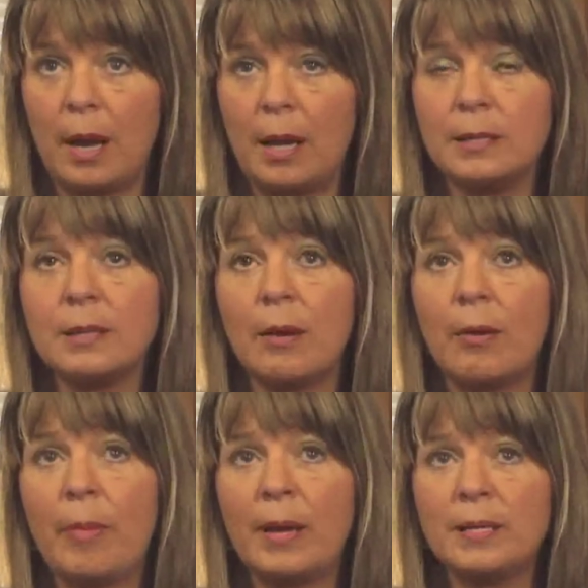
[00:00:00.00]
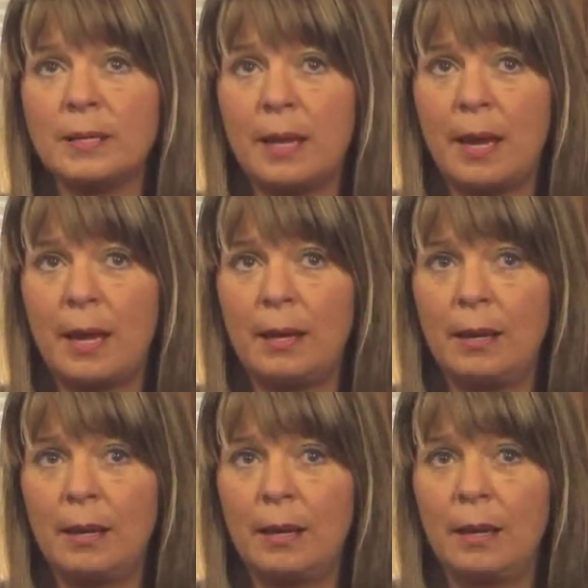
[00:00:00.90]
I saw my
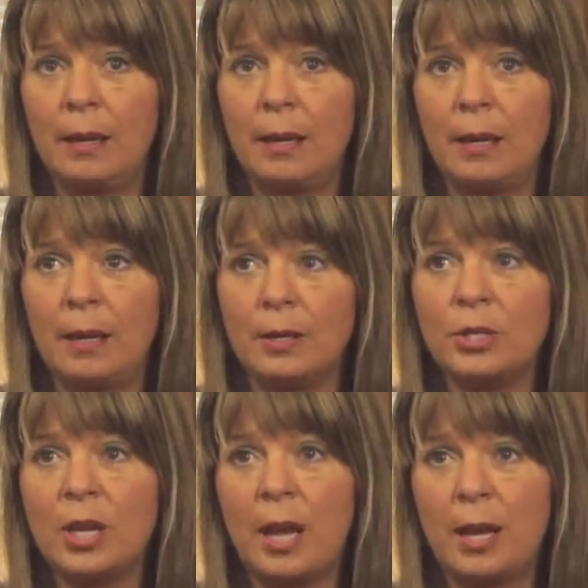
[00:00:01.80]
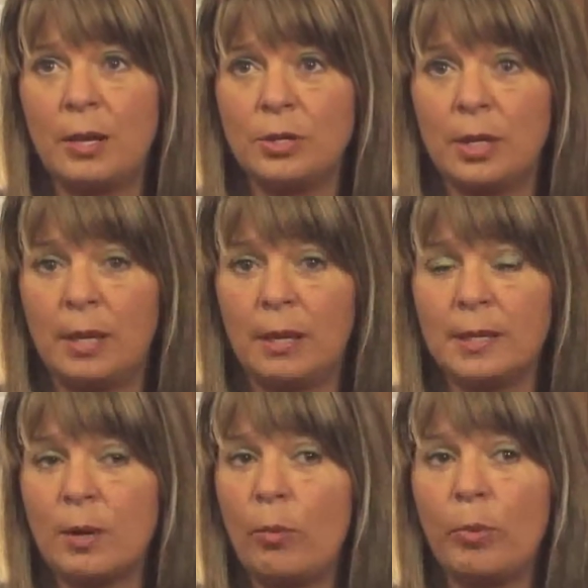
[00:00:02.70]
son changing.
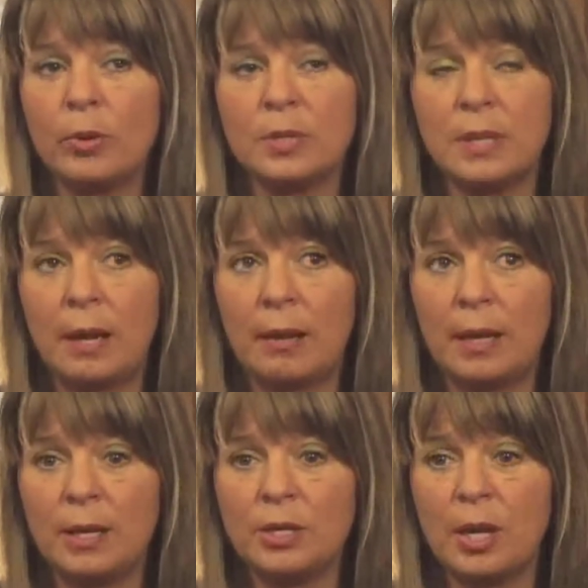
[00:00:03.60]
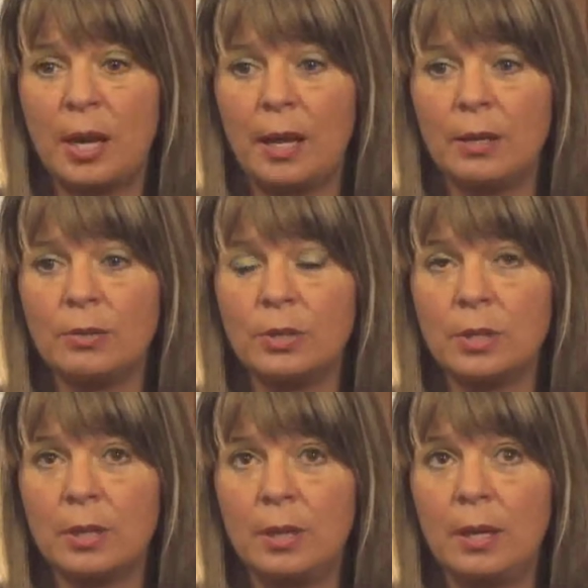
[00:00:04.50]
His whole personality
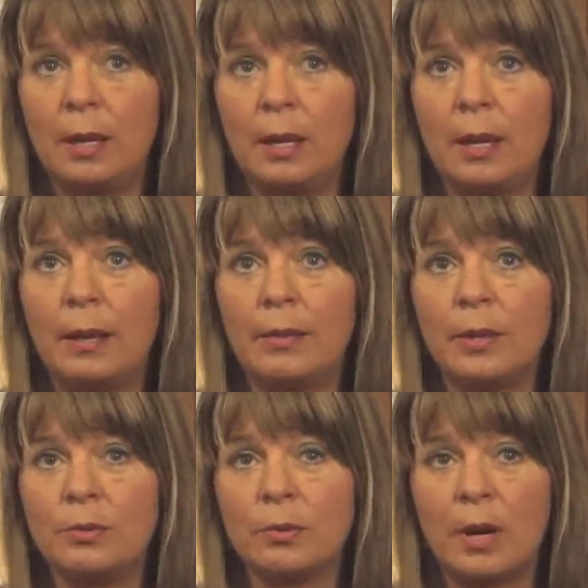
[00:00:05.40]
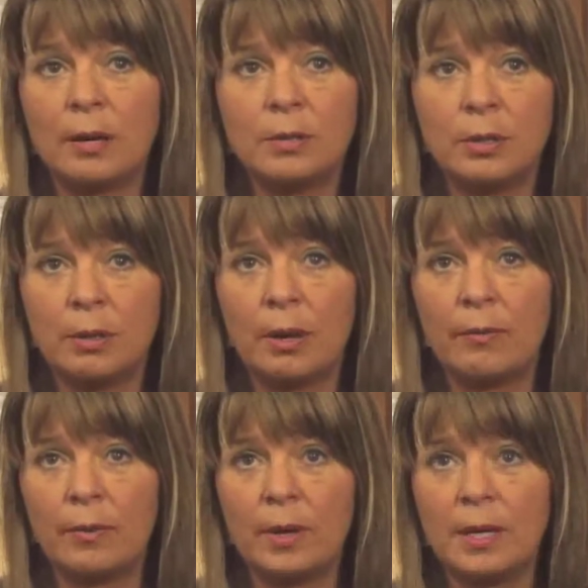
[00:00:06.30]
changed. The drug took
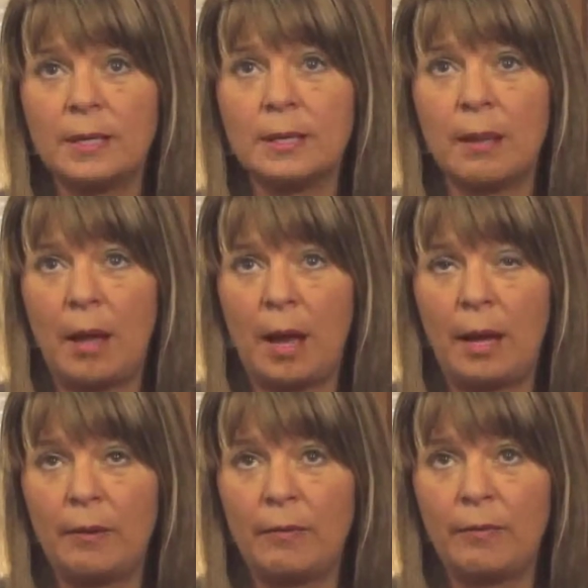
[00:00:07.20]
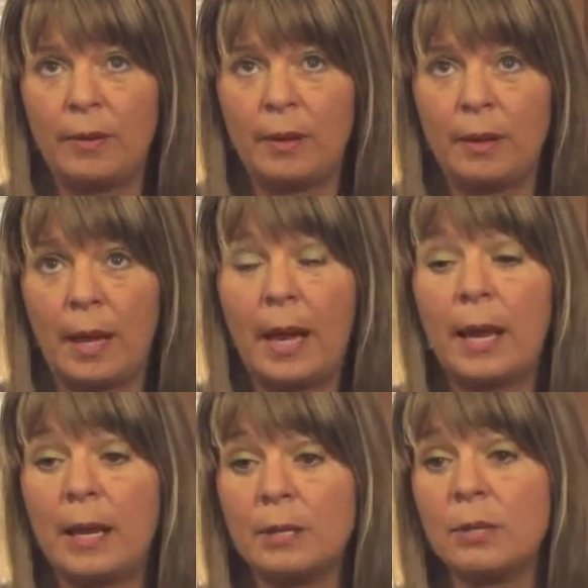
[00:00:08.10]
over his life,
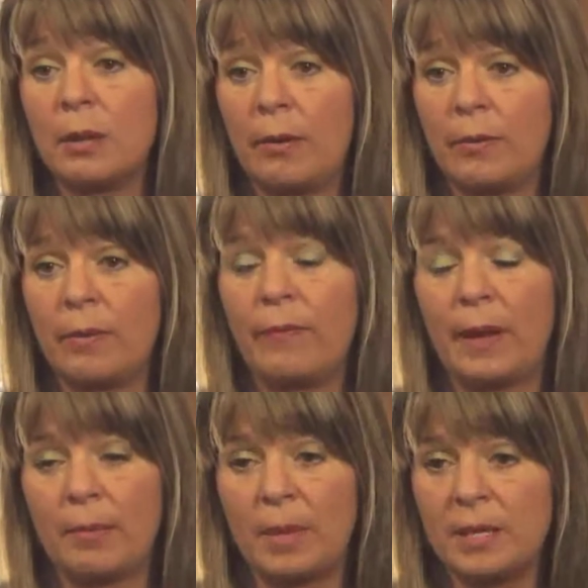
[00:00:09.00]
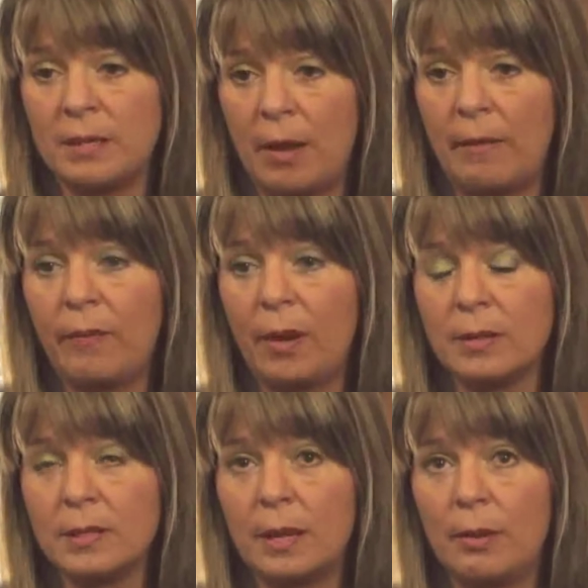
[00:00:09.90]
and it took over the family's life
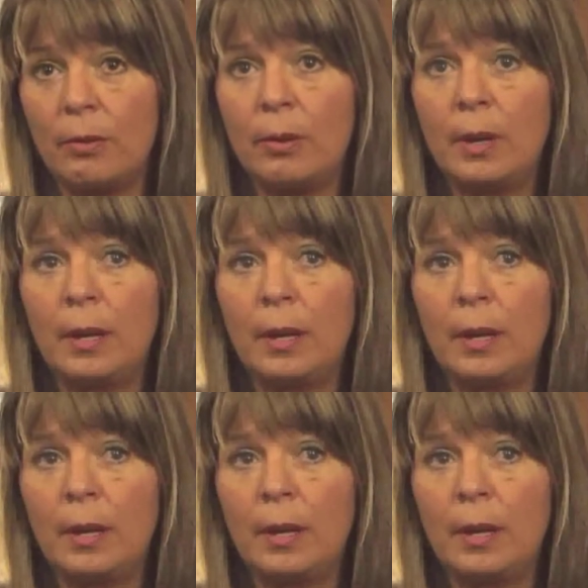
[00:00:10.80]
also.